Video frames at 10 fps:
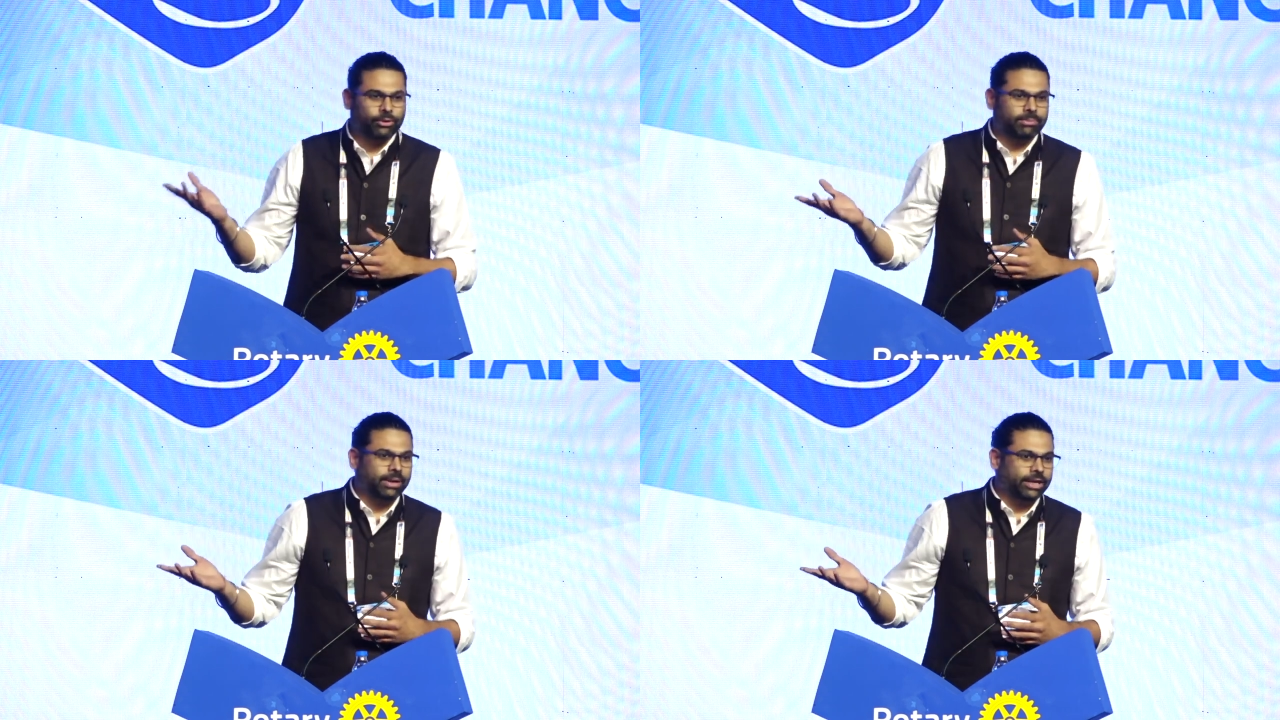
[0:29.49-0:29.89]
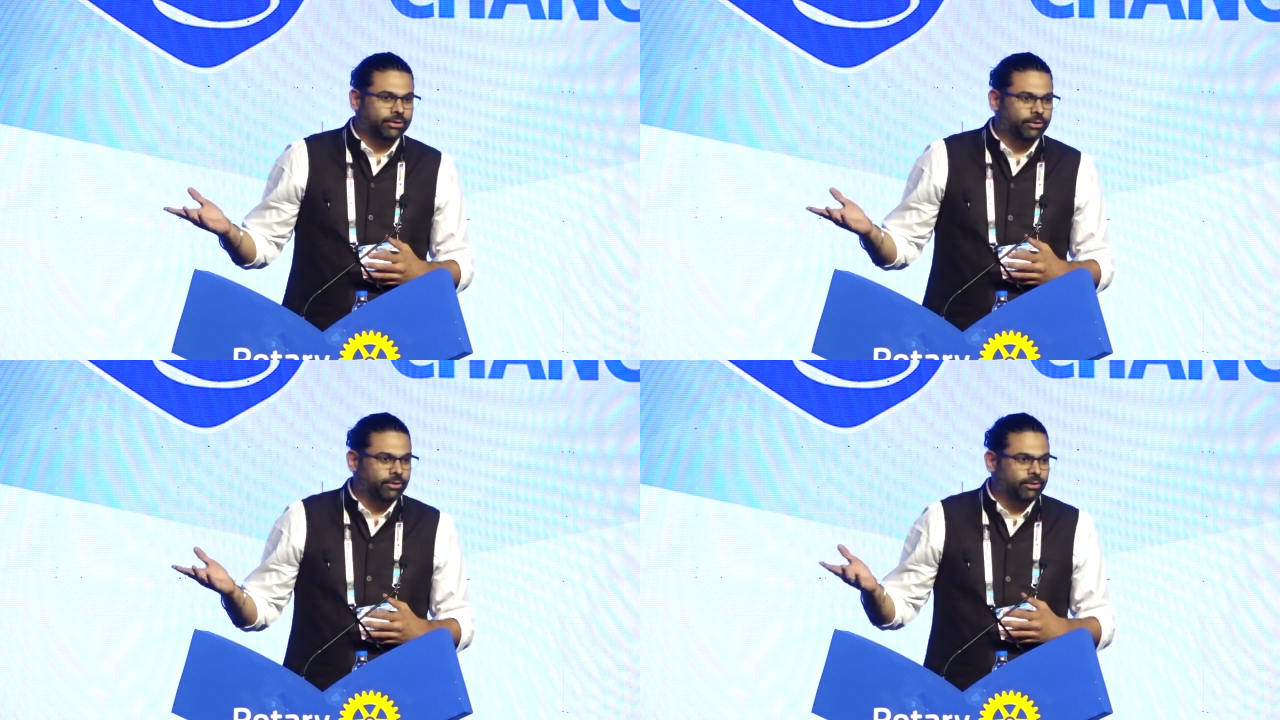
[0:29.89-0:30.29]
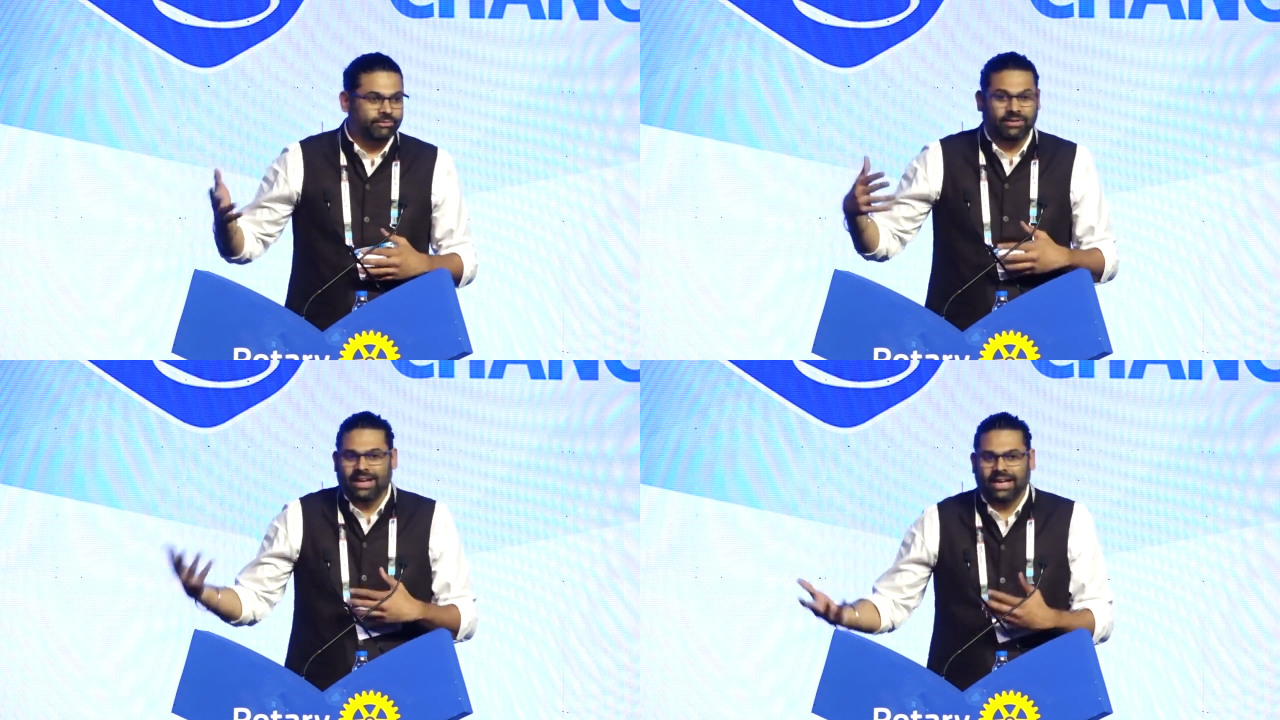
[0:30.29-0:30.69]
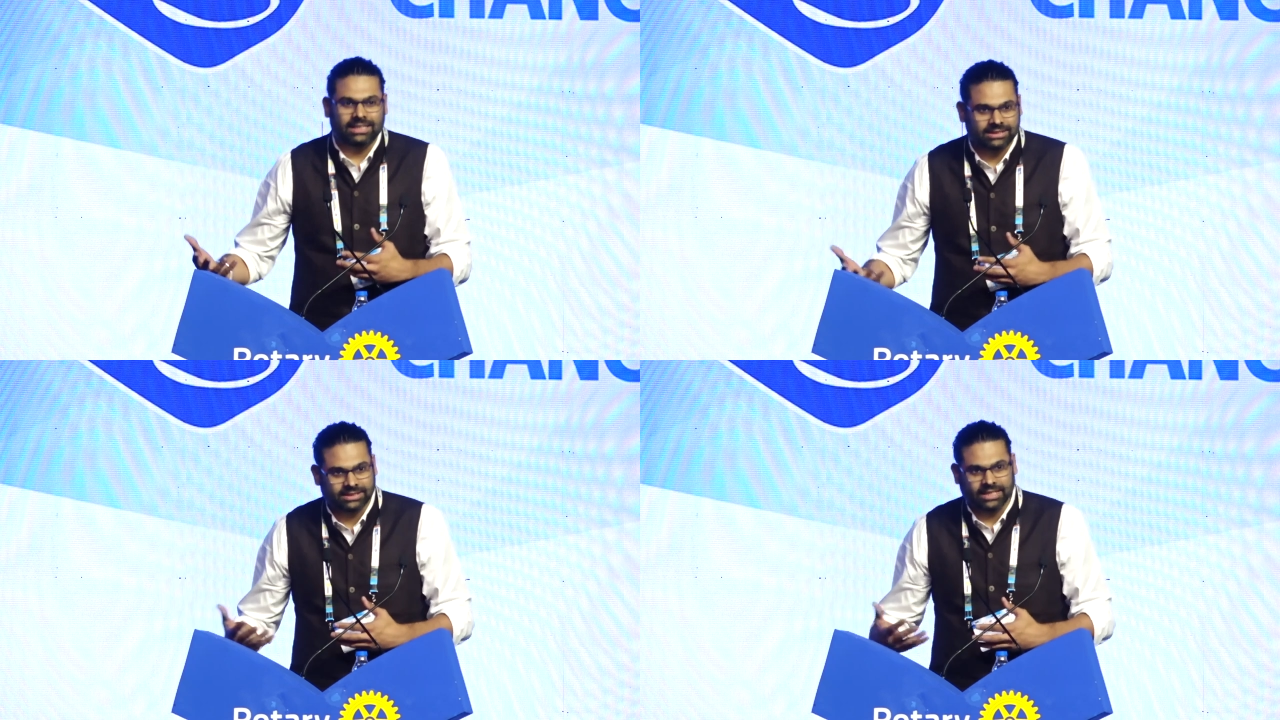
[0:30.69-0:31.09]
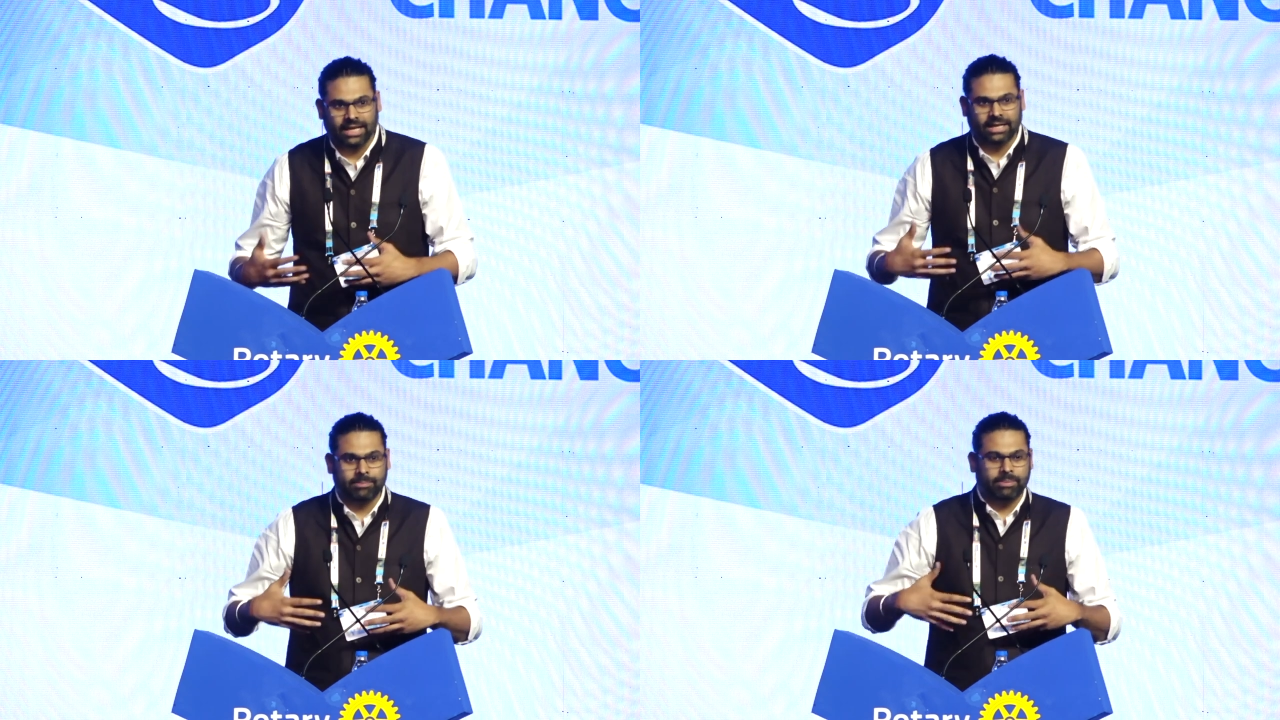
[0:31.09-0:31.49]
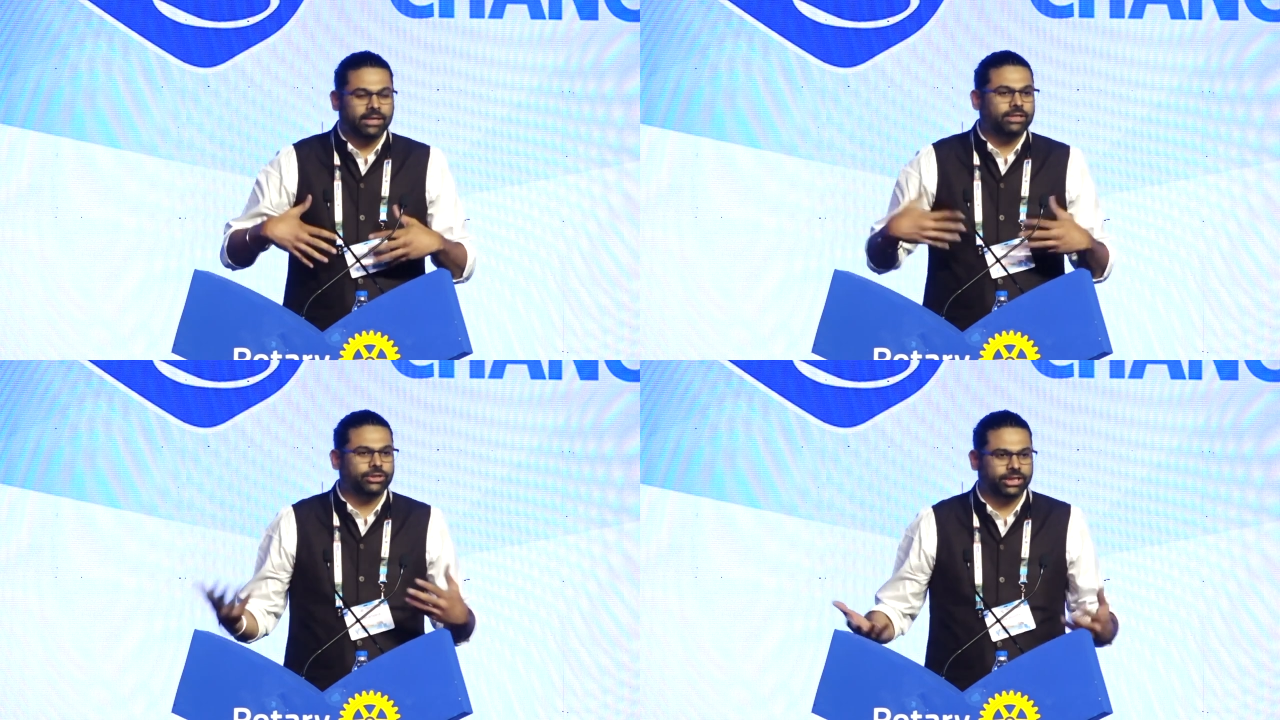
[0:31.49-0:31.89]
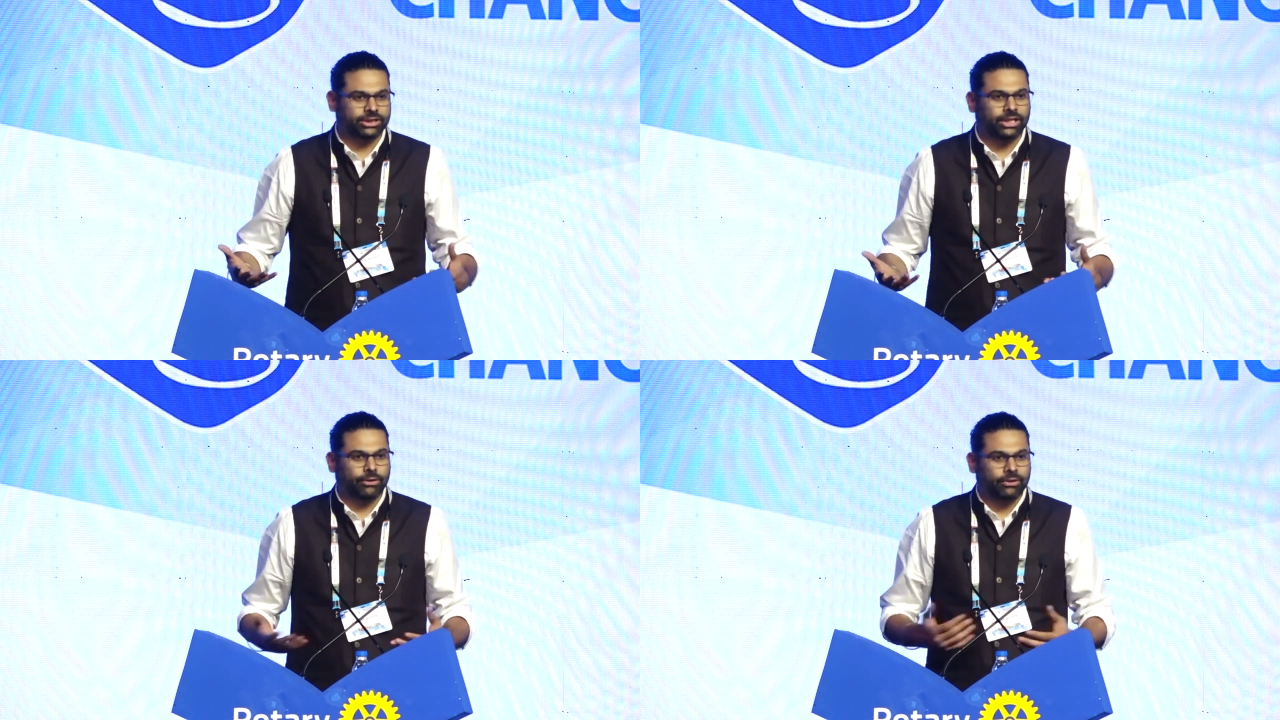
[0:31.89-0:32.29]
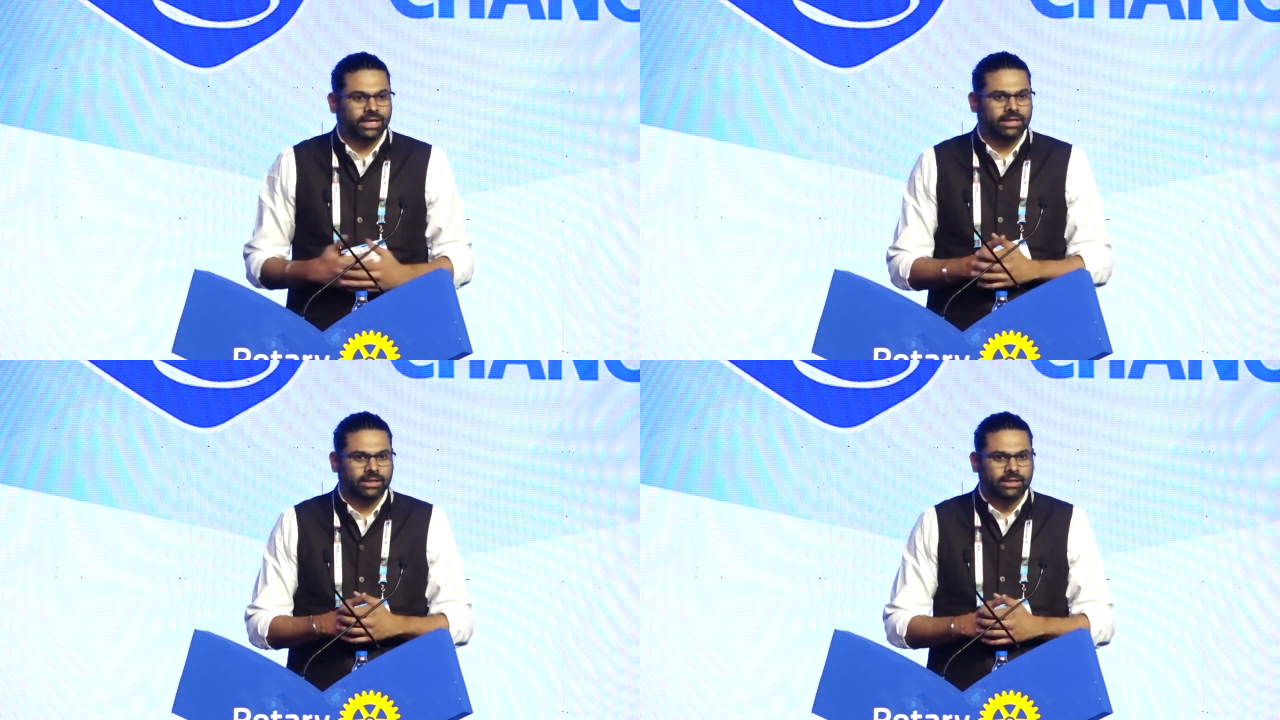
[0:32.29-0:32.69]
microfinance and penetration and all that.